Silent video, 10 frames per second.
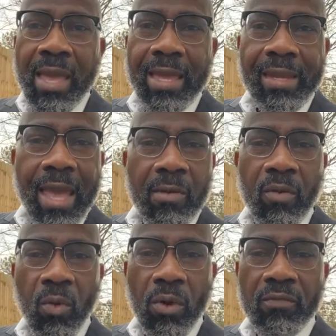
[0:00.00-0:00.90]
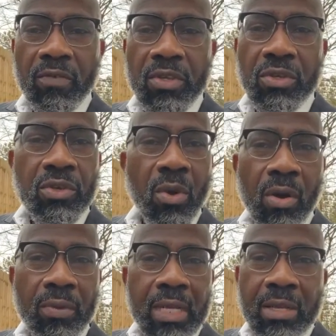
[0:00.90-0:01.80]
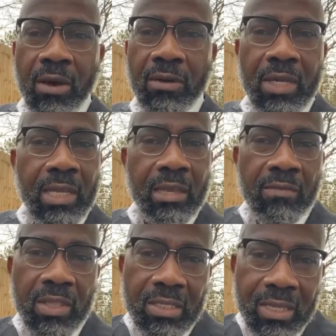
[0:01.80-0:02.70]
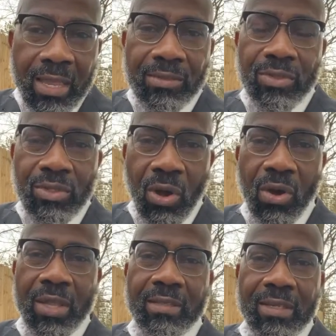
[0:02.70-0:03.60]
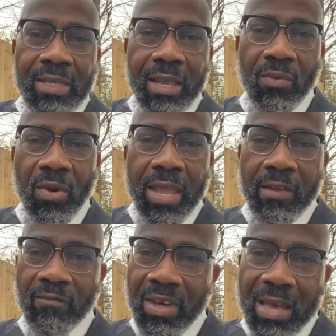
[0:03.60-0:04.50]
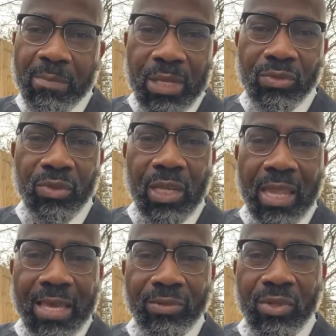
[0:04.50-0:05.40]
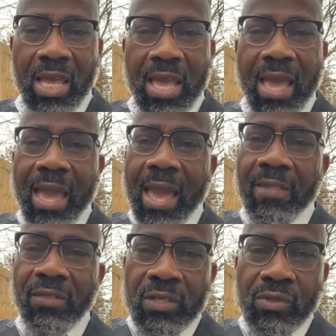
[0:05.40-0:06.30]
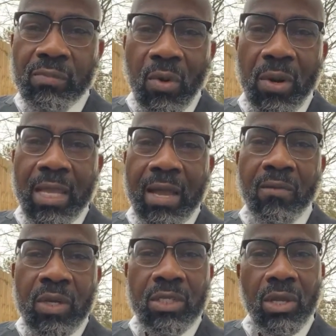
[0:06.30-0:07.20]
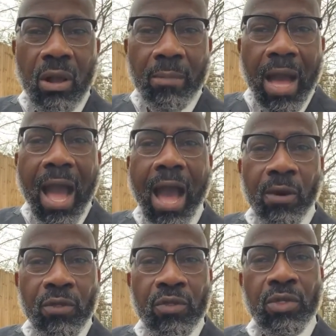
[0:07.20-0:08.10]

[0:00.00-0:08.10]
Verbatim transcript: and I have a word for you. You already know, going to give you the text to talk and the takeaway in five minutes or less. And this morning, I want to talk about how do